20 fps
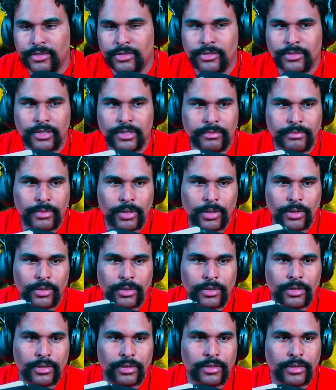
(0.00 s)
dream
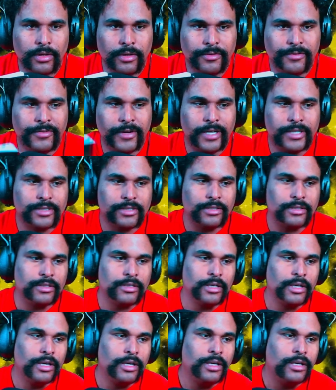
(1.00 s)
harder, faster.
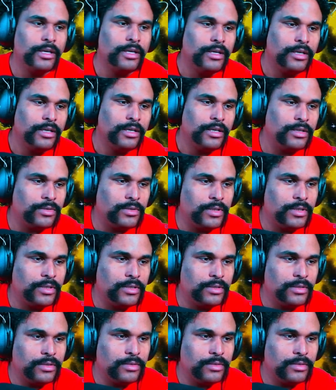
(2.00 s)
You know what?